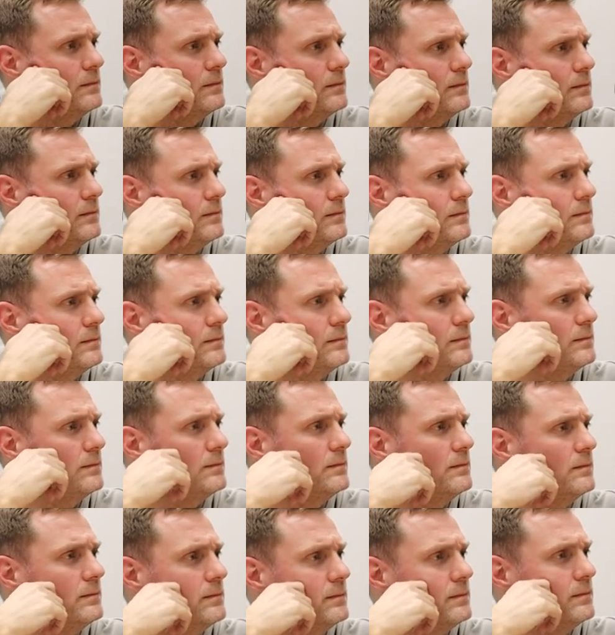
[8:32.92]

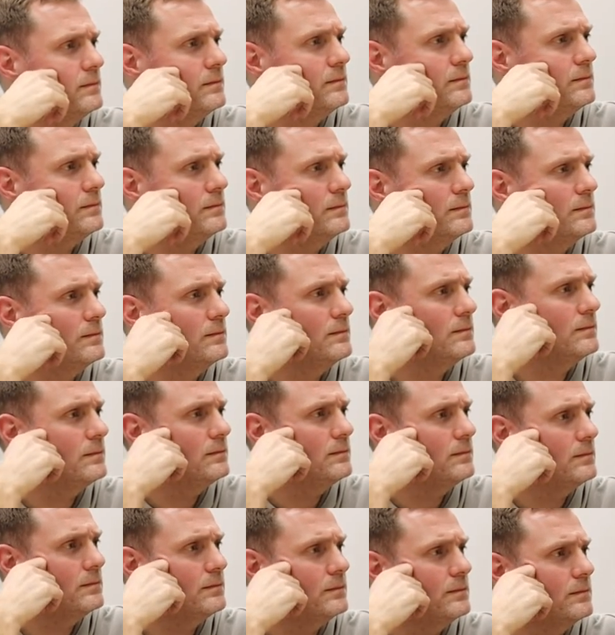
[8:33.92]

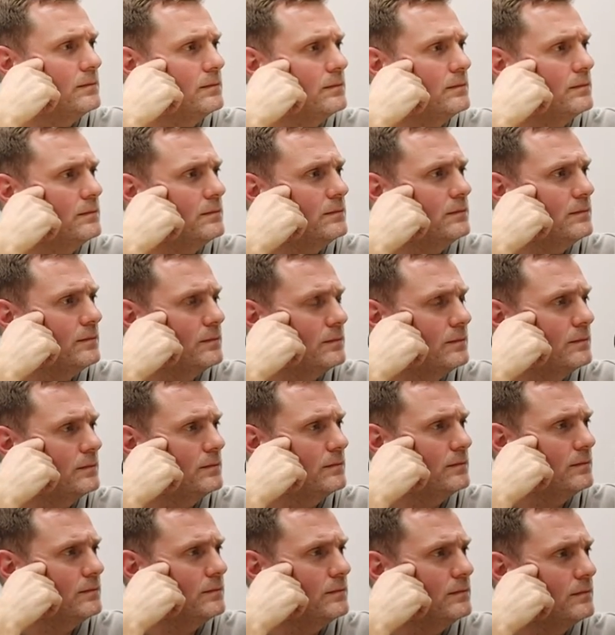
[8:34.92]

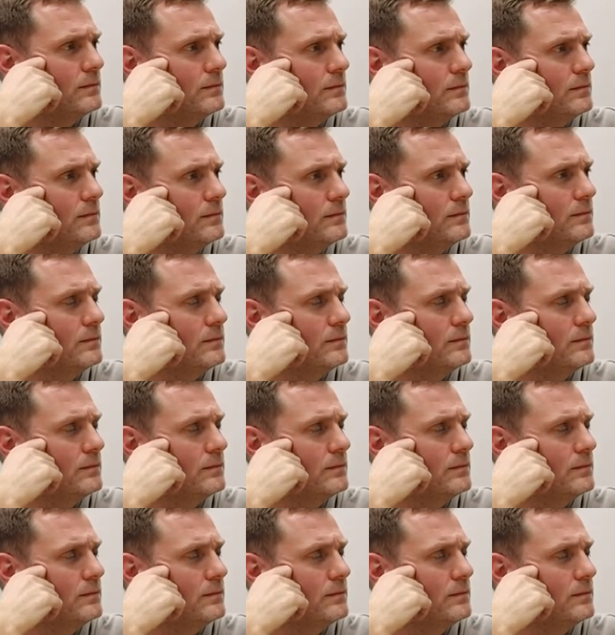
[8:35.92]
[no speech]